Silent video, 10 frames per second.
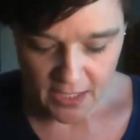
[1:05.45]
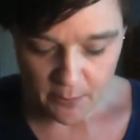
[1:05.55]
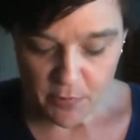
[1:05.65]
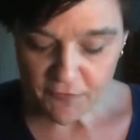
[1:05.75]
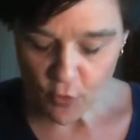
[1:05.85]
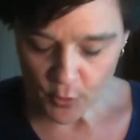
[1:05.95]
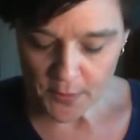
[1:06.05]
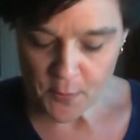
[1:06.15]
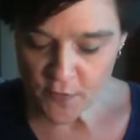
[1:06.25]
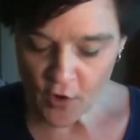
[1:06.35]
Before we
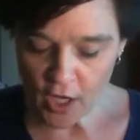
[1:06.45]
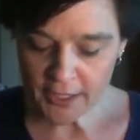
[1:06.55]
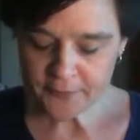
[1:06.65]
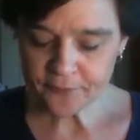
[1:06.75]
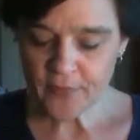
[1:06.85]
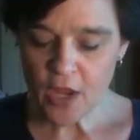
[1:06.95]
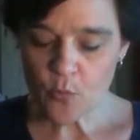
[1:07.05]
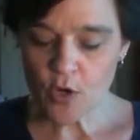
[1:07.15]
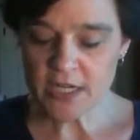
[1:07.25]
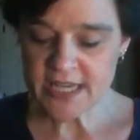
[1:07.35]
move on,
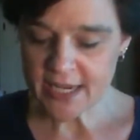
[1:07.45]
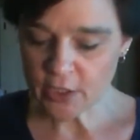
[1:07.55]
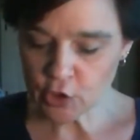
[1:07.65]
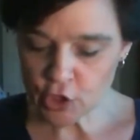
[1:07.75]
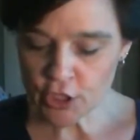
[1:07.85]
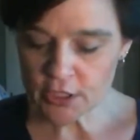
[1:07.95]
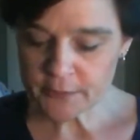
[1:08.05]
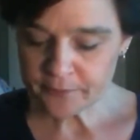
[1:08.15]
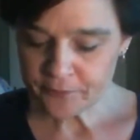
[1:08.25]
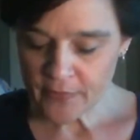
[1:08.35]
we're going to take a look
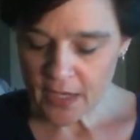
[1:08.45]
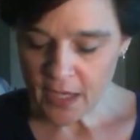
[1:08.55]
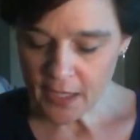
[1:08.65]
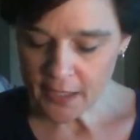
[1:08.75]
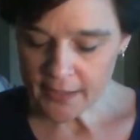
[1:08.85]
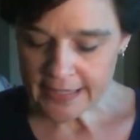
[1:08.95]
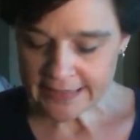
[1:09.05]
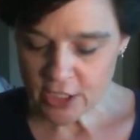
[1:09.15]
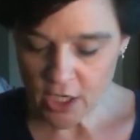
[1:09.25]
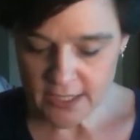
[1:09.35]
at the
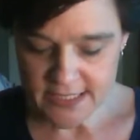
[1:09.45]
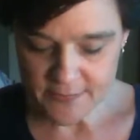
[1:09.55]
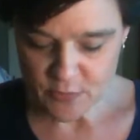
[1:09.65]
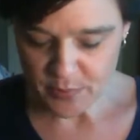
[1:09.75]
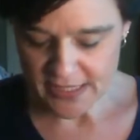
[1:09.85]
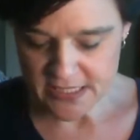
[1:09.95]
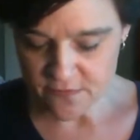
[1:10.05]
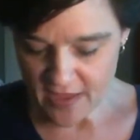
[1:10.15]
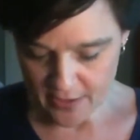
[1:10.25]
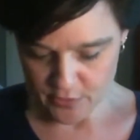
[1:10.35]
concept of place
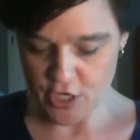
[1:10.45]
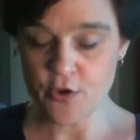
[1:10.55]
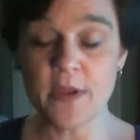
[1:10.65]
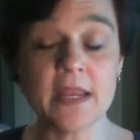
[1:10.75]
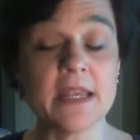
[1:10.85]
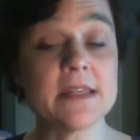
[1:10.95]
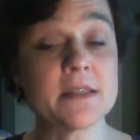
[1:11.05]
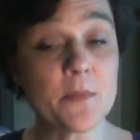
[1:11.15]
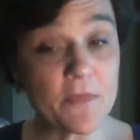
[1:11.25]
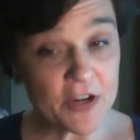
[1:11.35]
value. It is a
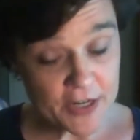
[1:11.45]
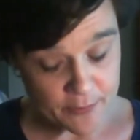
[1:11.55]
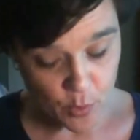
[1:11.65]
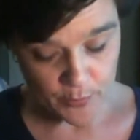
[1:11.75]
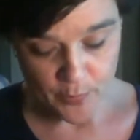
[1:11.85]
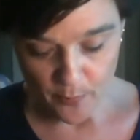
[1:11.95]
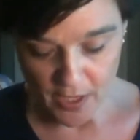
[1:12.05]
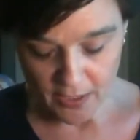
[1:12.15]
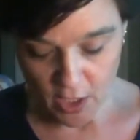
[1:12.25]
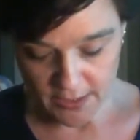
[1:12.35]
very important
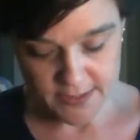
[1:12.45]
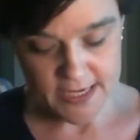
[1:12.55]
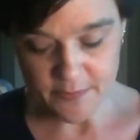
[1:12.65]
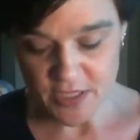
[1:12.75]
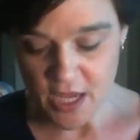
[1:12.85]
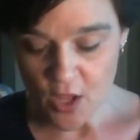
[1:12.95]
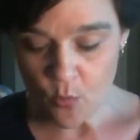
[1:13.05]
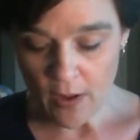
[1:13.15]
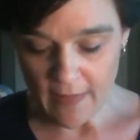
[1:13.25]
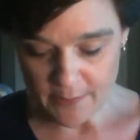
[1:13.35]
concept.
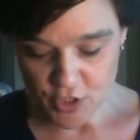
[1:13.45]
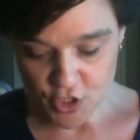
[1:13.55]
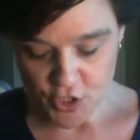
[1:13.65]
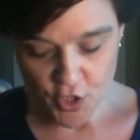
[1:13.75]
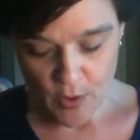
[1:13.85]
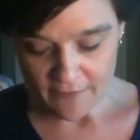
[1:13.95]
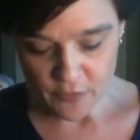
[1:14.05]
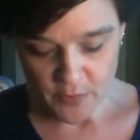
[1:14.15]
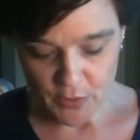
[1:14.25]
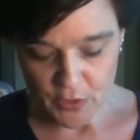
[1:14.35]
While I'm sure you're quite
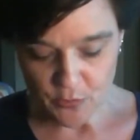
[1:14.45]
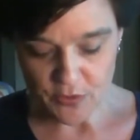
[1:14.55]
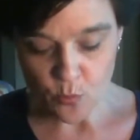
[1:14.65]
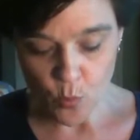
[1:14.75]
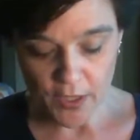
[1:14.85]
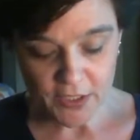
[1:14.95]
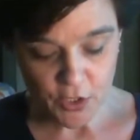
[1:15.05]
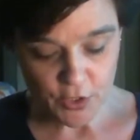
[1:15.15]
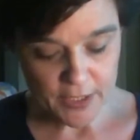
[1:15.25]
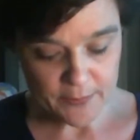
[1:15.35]
familiar with one
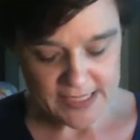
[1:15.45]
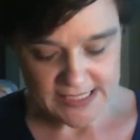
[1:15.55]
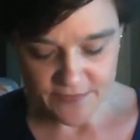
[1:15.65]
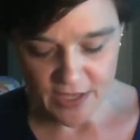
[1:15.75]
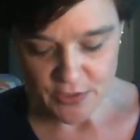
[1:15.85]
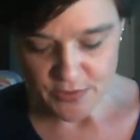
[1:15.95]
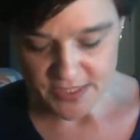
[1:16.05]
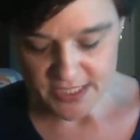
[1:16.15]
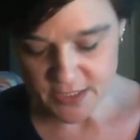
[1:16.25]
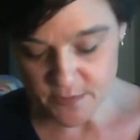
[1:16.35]
current place value
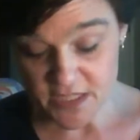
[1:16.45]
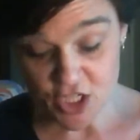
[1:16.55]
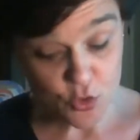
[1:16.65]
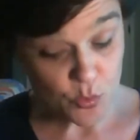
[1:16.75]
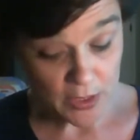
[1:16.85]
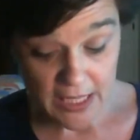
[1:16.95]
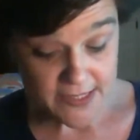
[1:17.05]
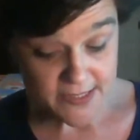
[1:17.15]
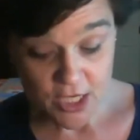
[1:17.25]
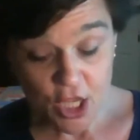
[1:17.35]
system, did you
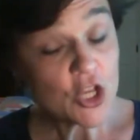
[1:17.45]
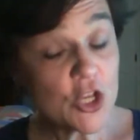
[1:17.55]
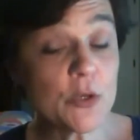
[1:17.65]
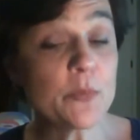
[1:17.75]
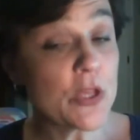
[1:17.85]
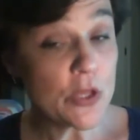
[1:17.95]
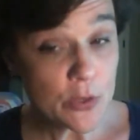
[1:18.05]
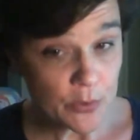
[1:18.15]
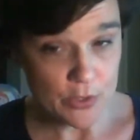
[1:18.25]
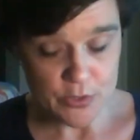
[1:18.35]
realize
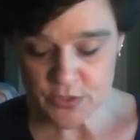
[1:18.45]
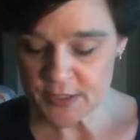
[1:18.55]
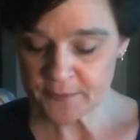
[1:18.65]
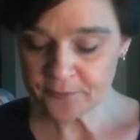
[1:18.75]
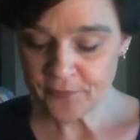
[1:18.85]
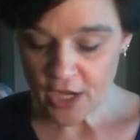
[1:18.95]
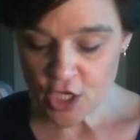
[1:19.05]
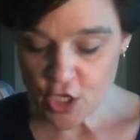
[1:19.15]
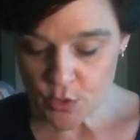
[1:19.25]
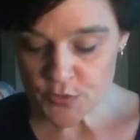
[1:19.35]
computers
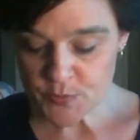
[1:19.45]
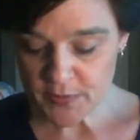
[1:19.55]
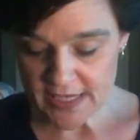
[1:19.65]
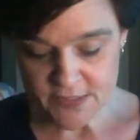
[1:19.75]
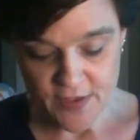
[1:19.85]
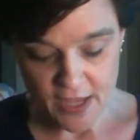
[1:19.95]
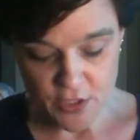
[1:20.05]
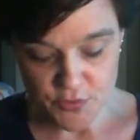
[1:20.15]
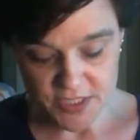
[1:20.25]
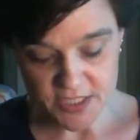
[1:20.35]
use place
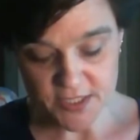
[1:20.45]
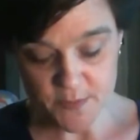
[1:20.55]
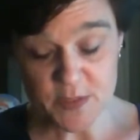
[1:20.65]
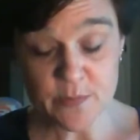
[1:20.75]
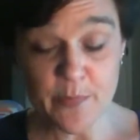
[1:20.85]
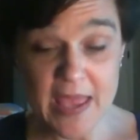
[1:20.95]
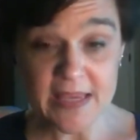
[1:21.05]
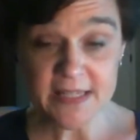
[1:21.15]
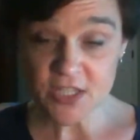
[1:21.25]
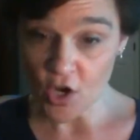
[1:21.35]
value systems
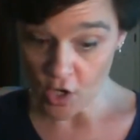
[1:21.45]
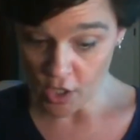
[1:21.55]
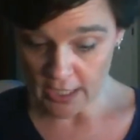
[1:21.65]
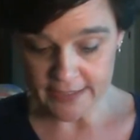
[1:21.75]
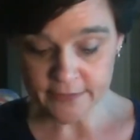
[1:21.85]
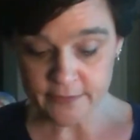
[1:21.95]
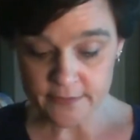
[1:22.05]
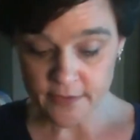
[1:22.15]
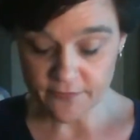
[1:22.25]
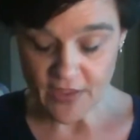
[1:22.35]
based on
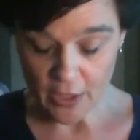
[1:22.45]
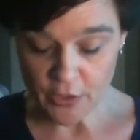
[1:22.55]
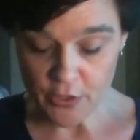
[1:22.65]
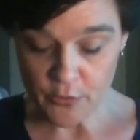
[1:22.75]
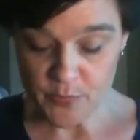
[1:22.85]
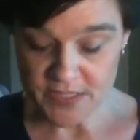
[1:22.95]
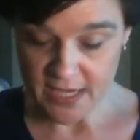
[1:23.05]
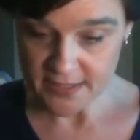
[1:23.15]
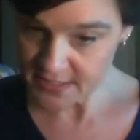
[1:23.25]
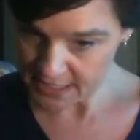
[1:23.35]
value
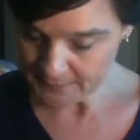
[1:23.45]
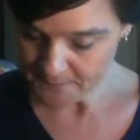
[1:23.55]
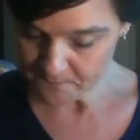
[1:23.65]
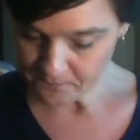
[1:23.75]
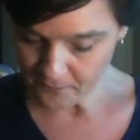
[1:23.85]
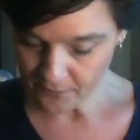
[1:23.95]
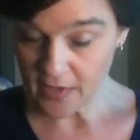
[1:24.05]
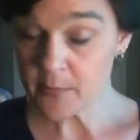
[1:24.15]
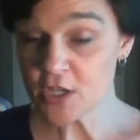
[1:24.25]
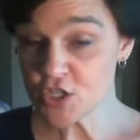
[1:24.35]
besides 10?
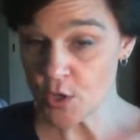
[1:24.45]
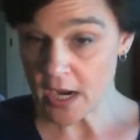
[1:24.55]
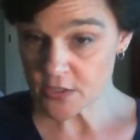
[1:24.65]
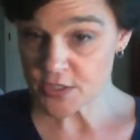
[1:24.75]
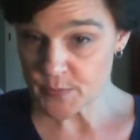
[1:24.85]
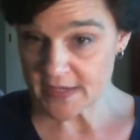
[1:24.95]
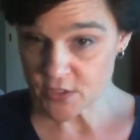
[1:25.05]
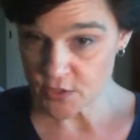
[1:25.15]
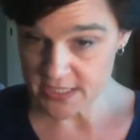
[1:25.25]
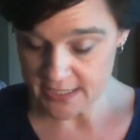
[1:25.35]
Because you know ours is based
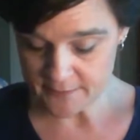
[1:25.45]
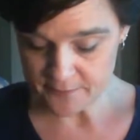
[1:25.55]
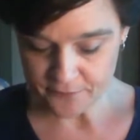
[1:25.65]
on 10.